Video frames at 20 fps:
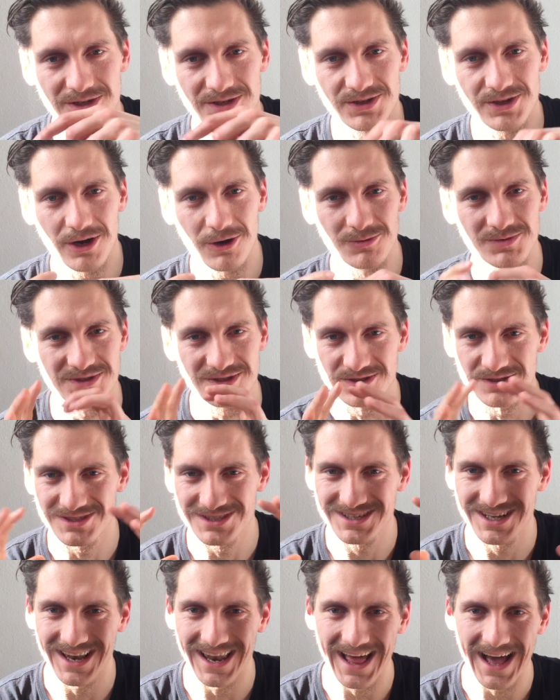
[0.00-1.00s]
my doubt, in
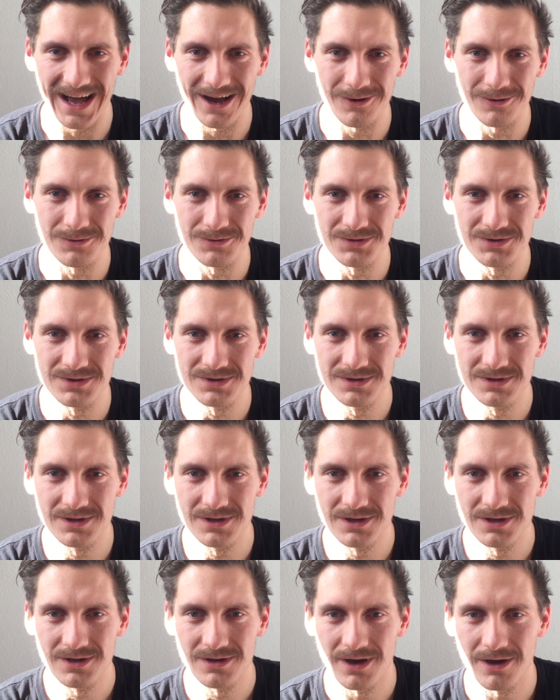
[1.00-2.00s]
this cloud.
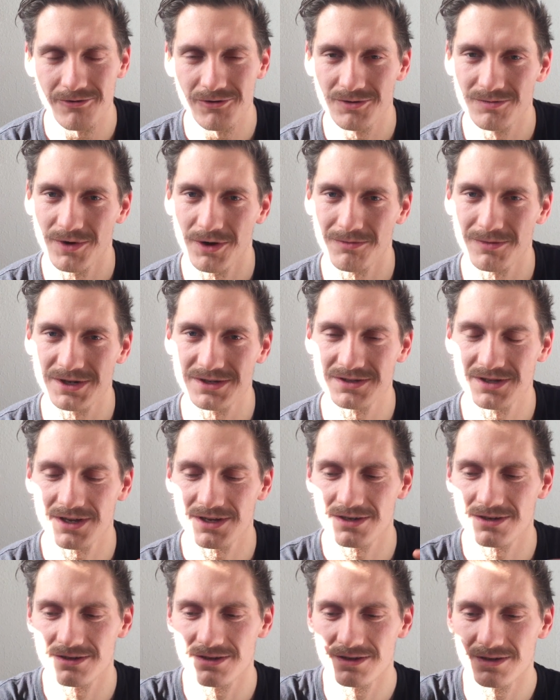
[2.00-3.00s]
Every moment
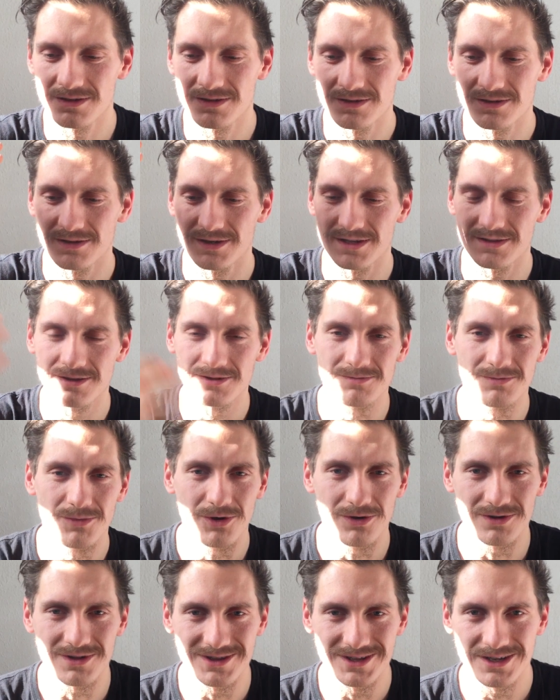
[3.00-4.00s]
I get it
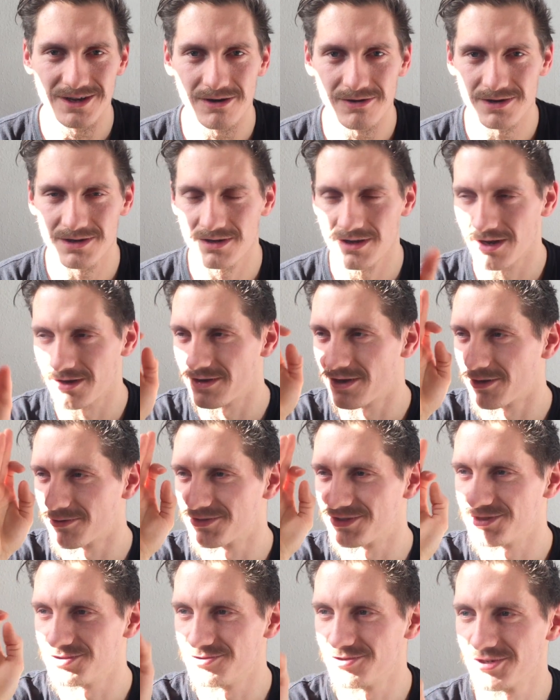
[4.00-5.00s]
more clearer and know
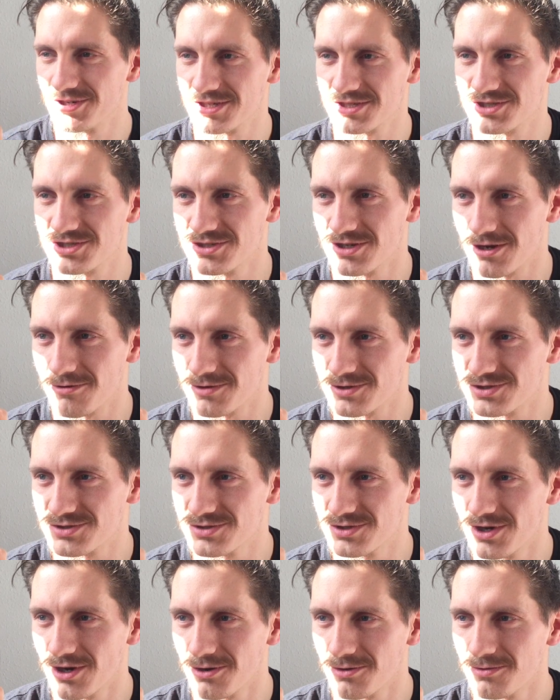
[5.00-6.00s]
the direction I want to
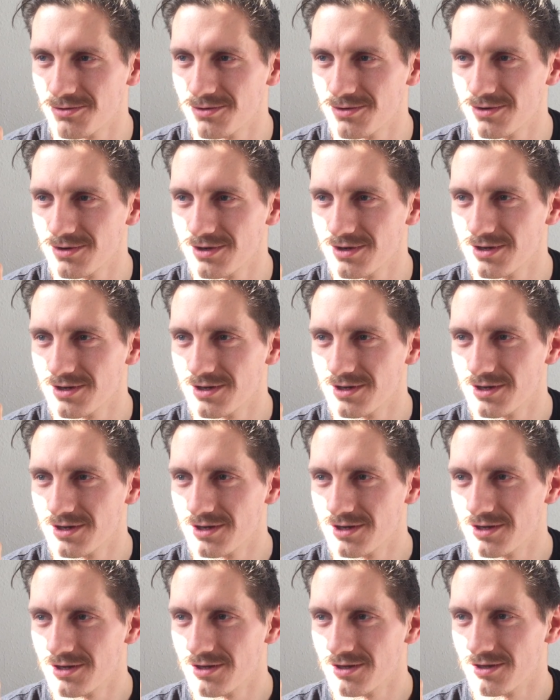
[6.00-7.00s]
go,
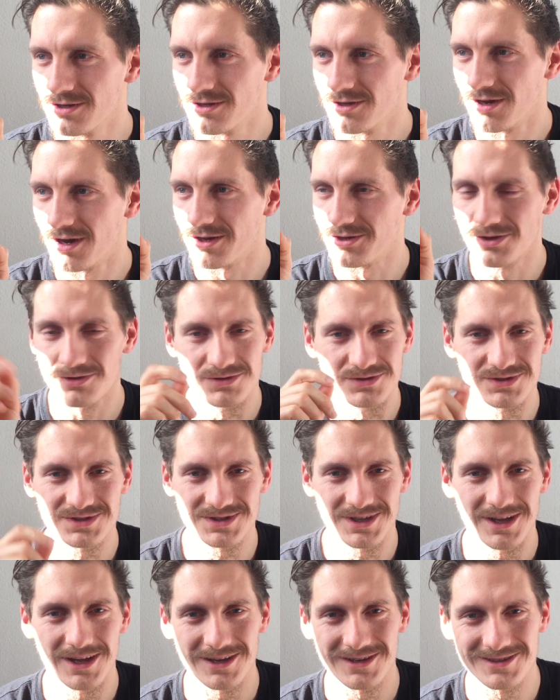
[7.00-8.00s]
I don't
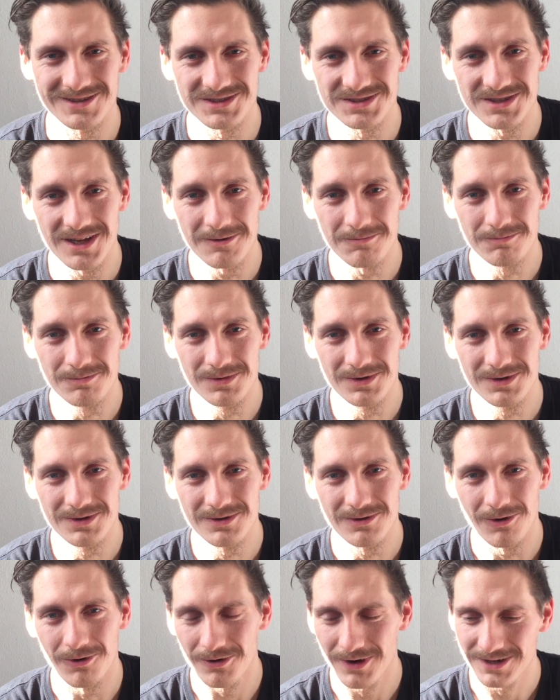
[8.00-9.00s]
take the step.
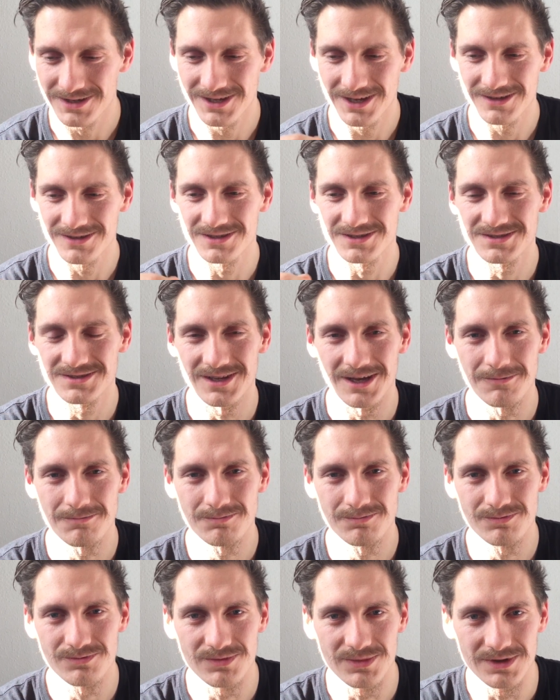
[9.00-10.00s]
Or I take the
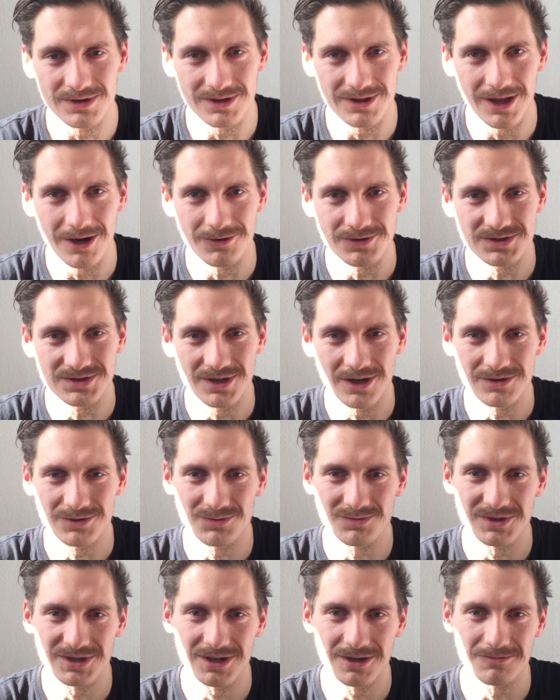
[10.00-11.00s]
step and the clouds start
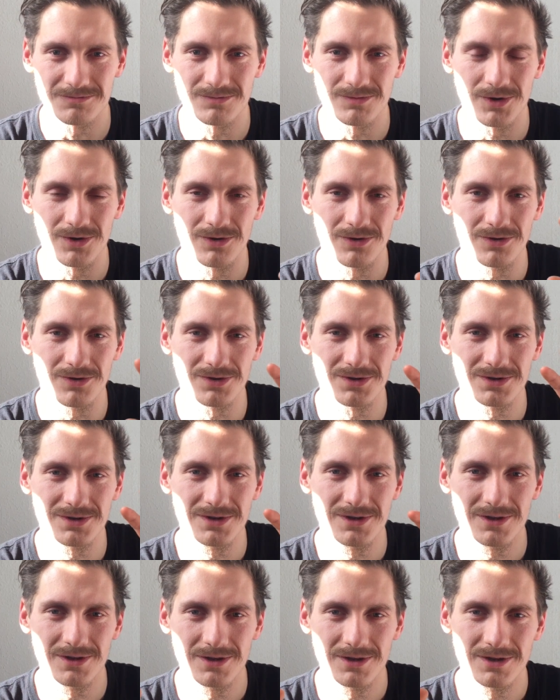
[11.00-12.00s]
to become more
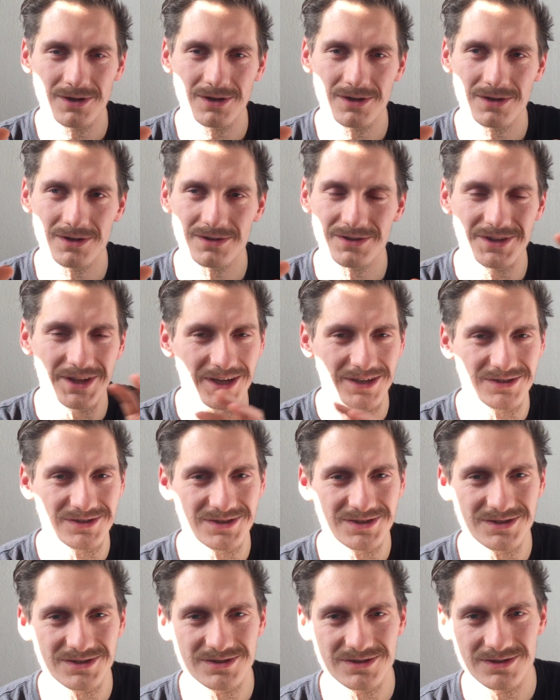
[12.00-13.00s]

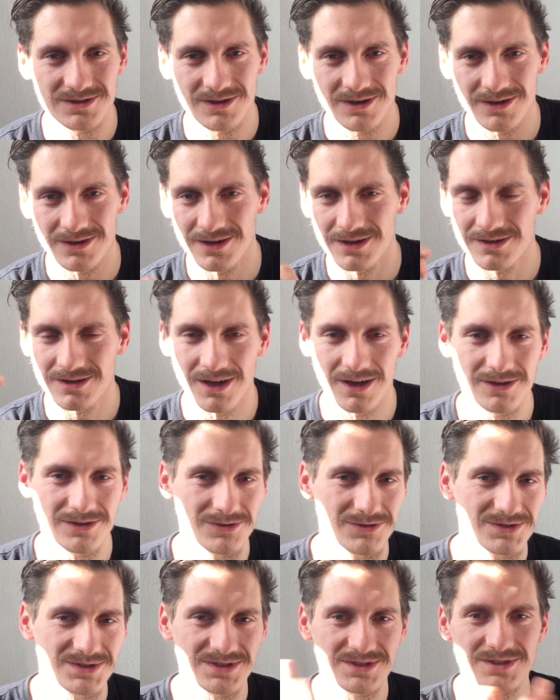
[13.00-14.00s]
dense and that I
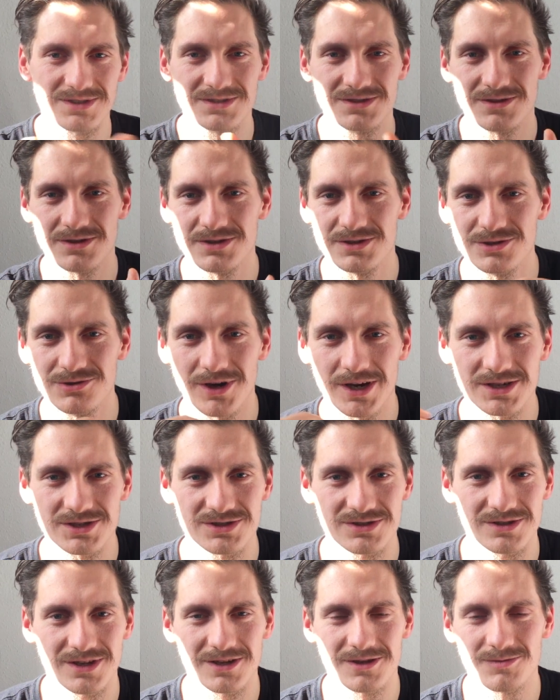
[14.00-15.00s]
don't see the
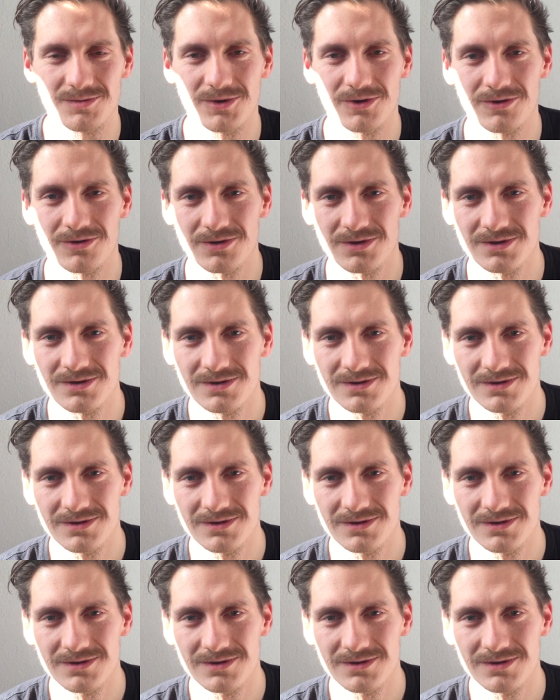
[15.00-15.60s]
direction anymore.